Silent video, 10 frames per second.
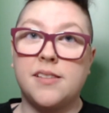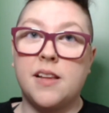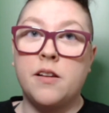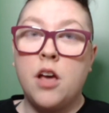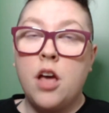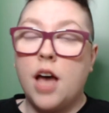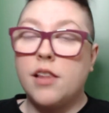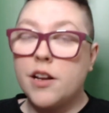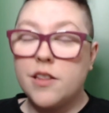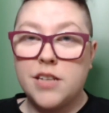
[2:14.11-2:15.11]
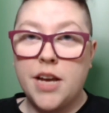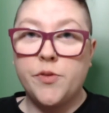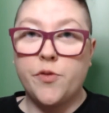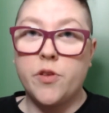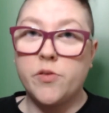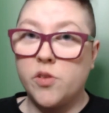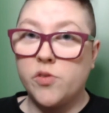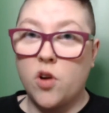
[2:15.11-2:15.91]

And a lot of the times for those